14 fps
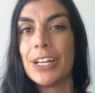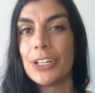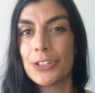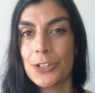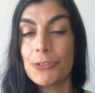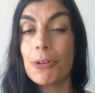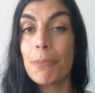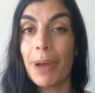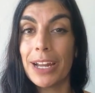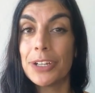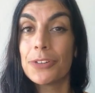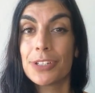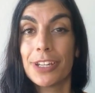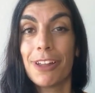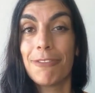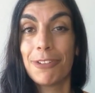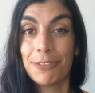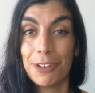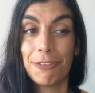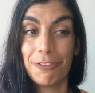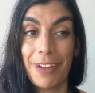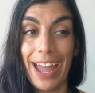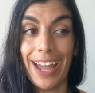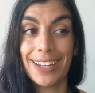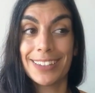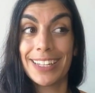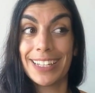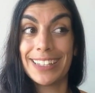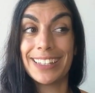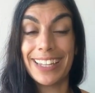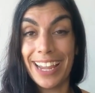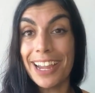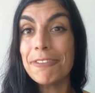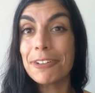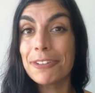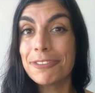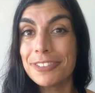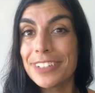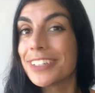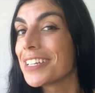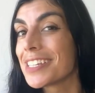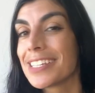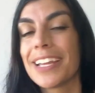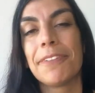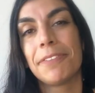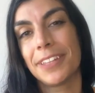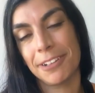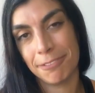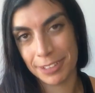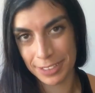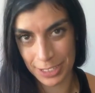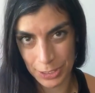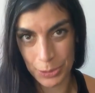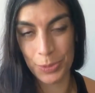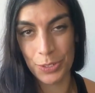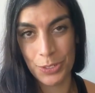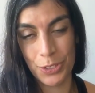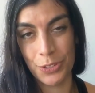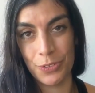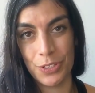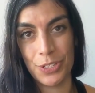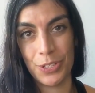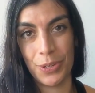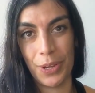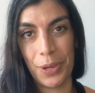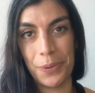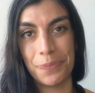just remind yourself of the fact that they will feel the same thing when they do a service to you.